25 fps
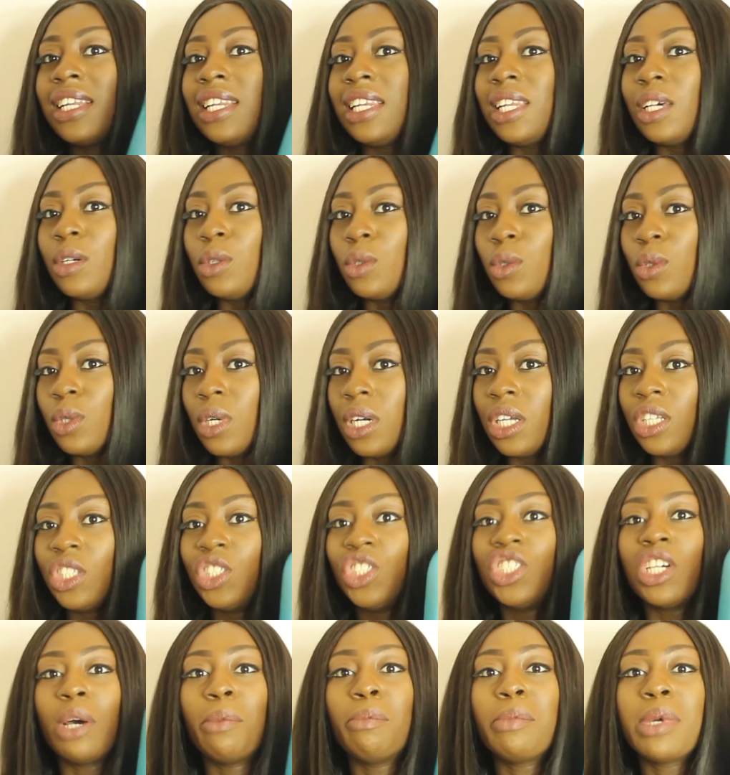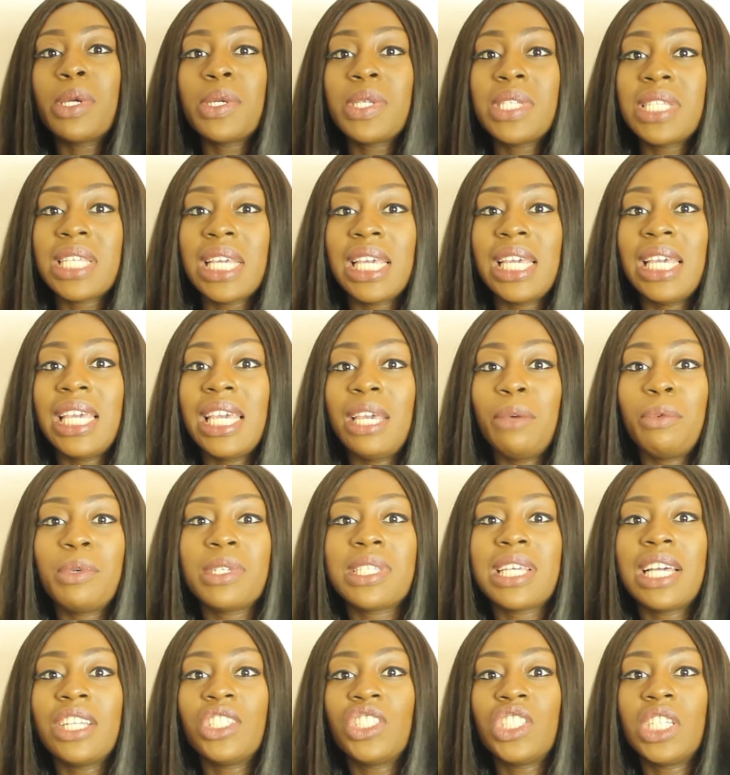little Bumbo seat, it
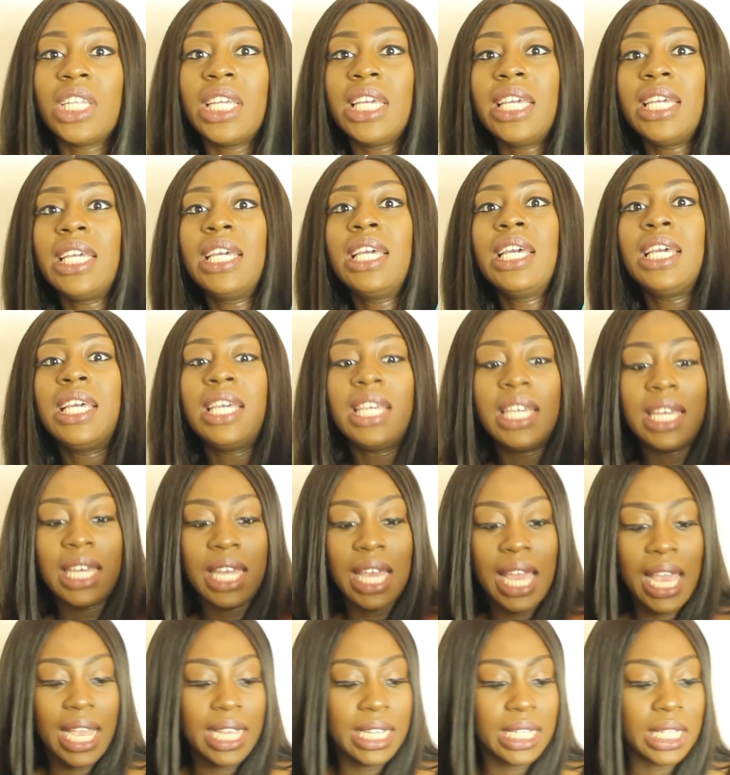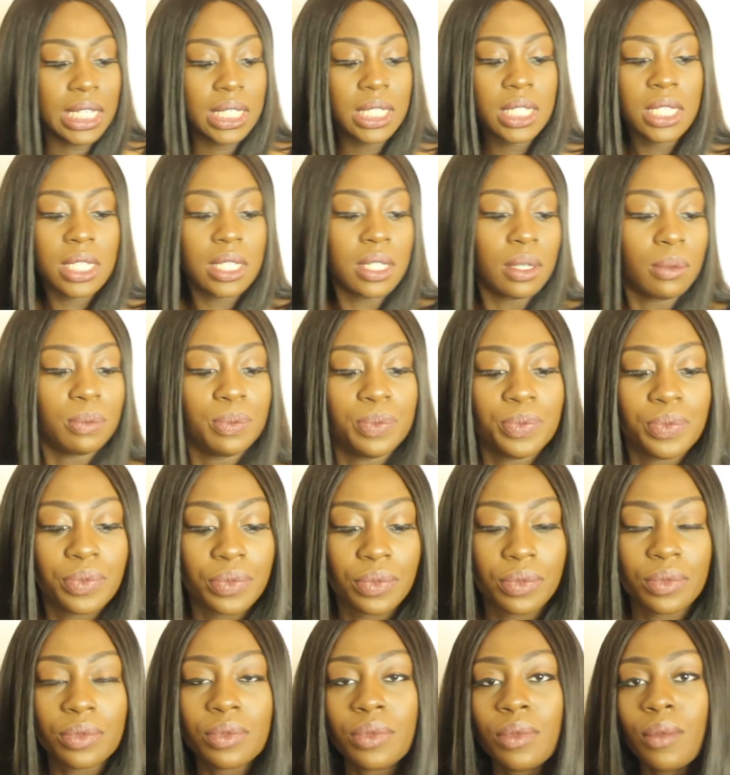was actually Aiden's
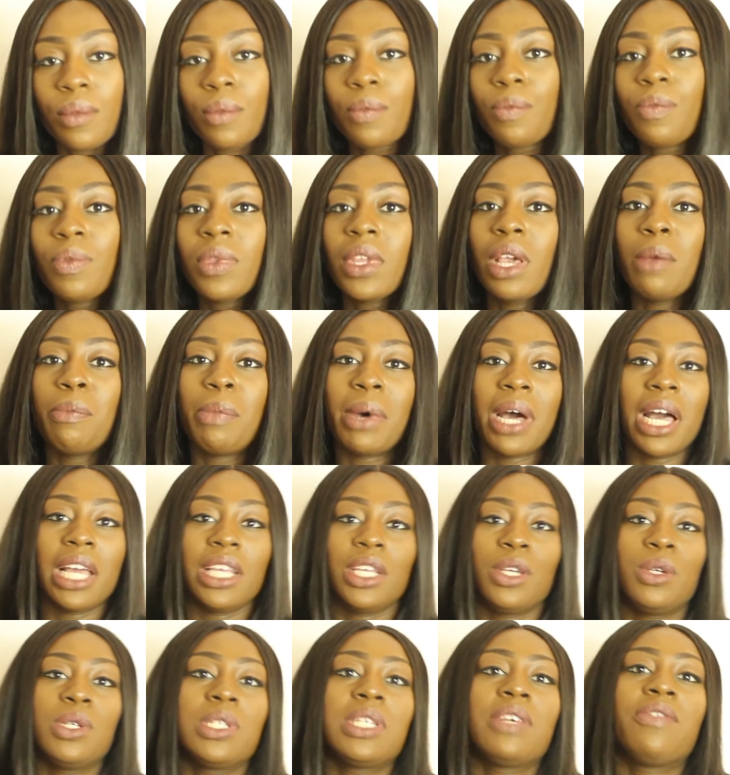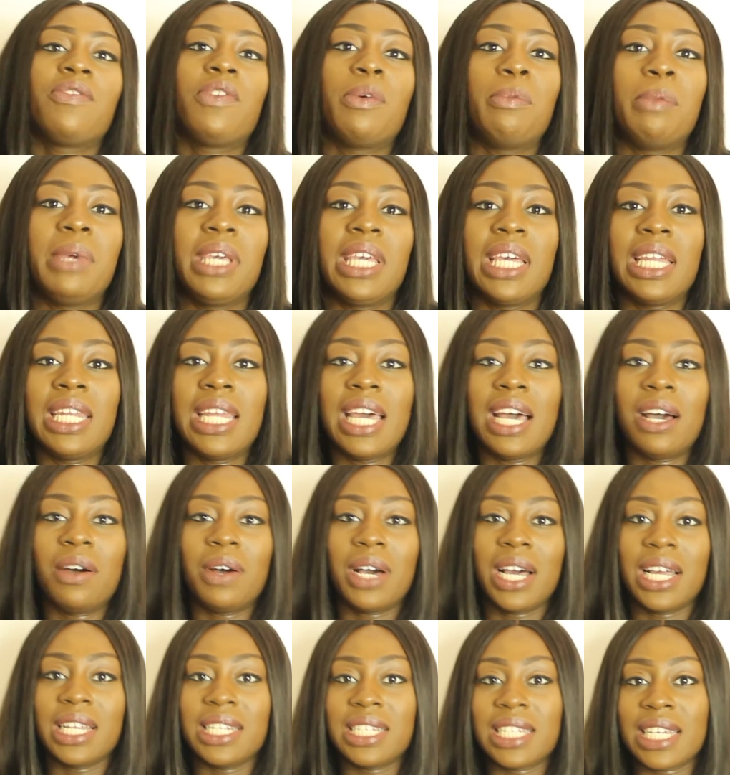but I use it for Mia
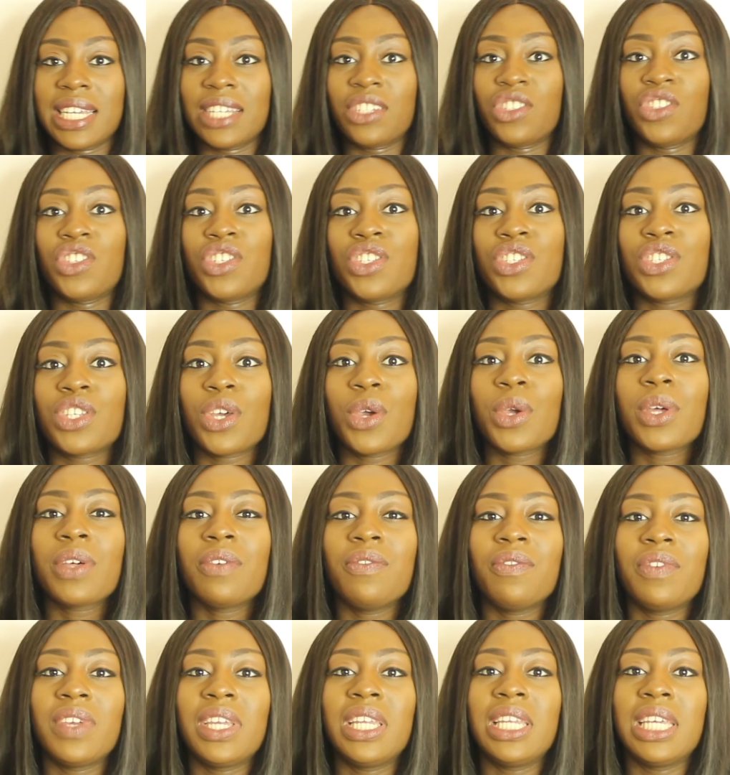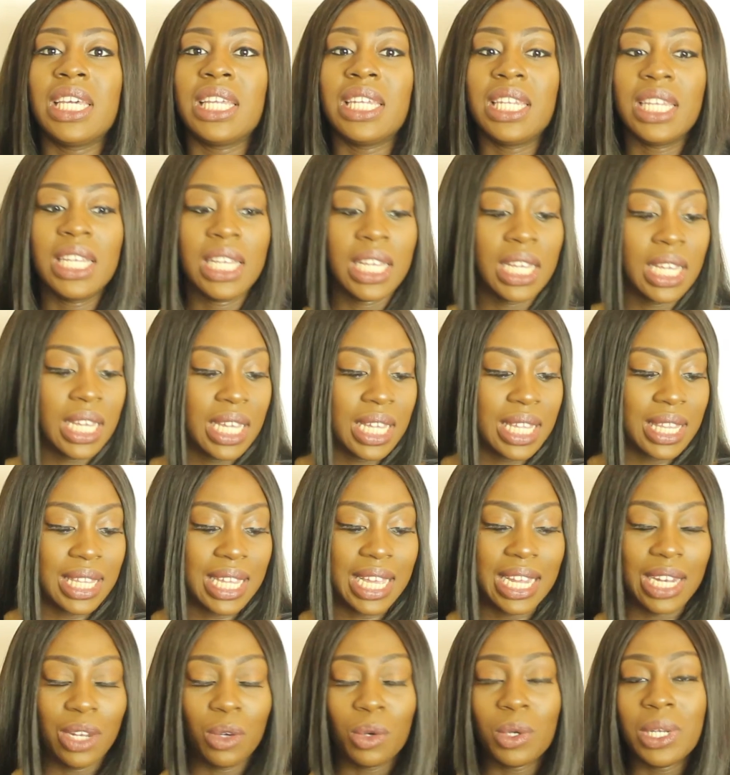now and it's just so convenient.
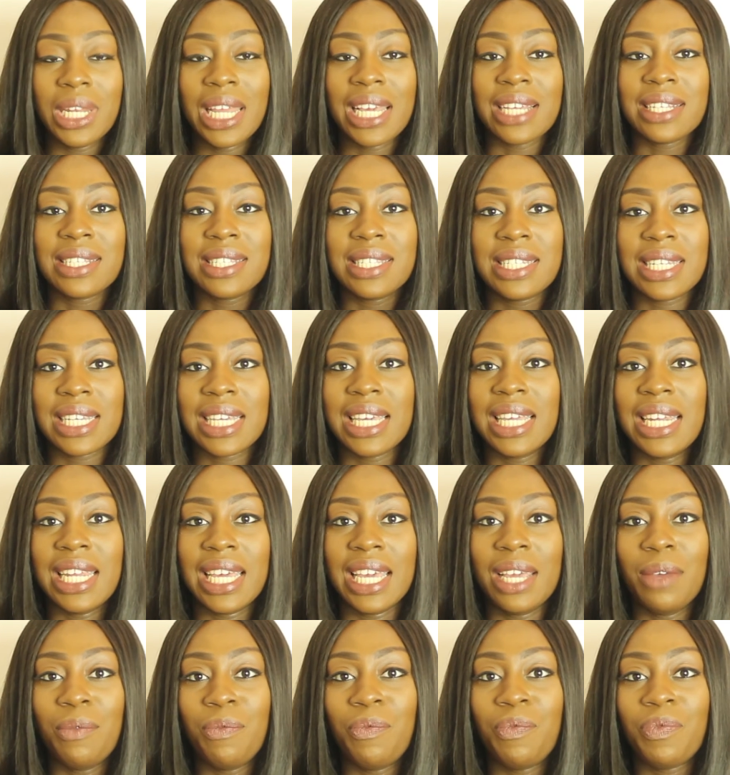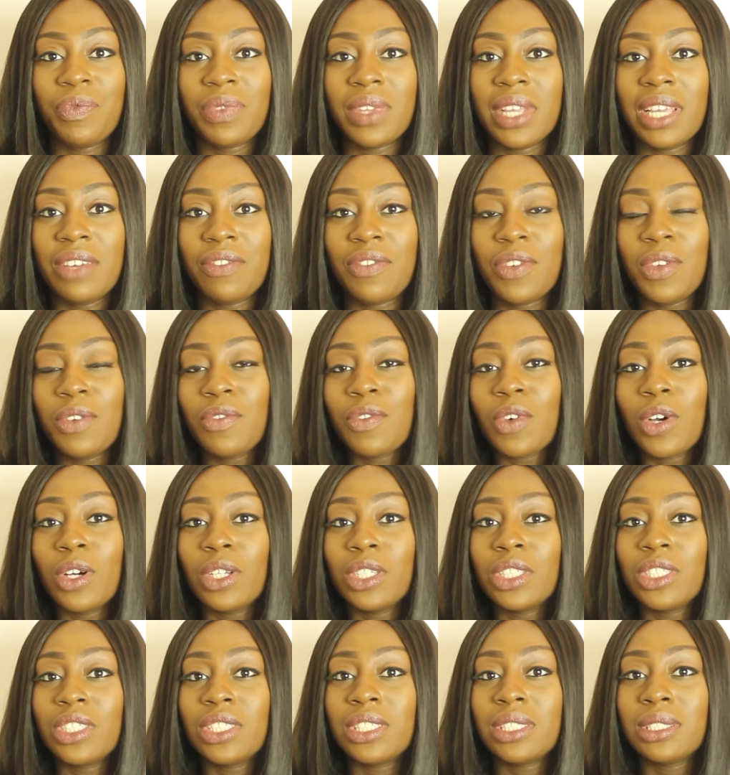The little legs stick in it if you've
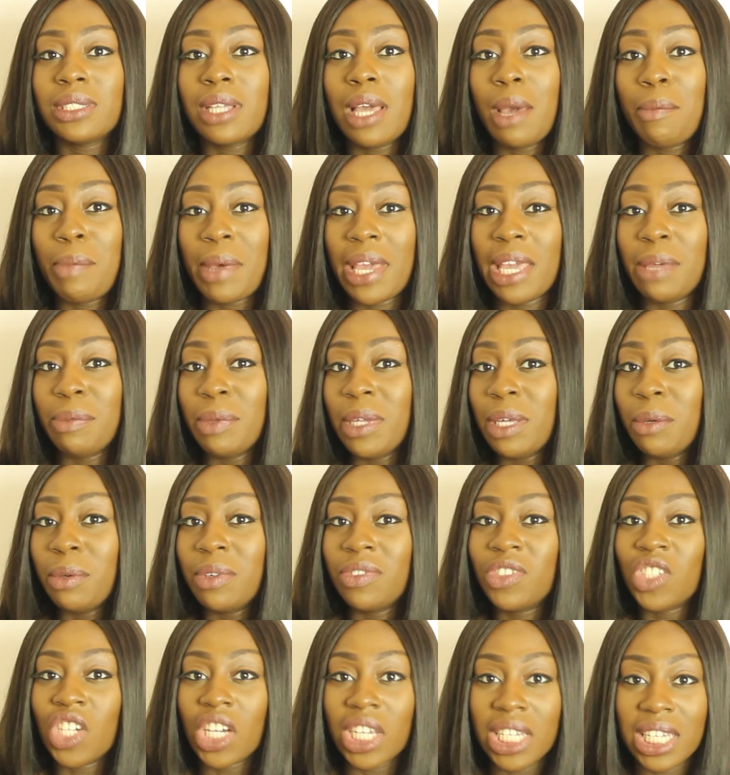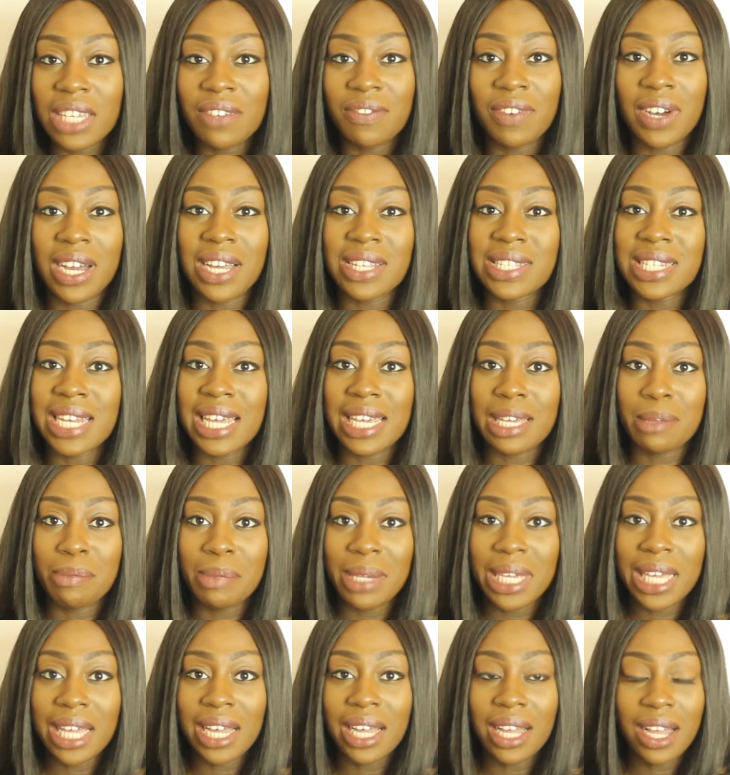got a baby with chunky thighs like
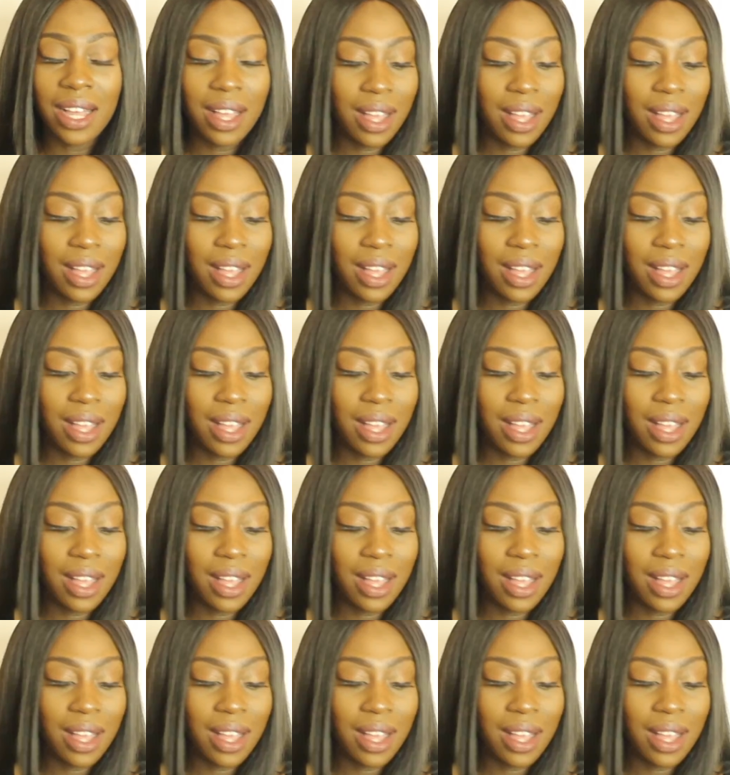Mia.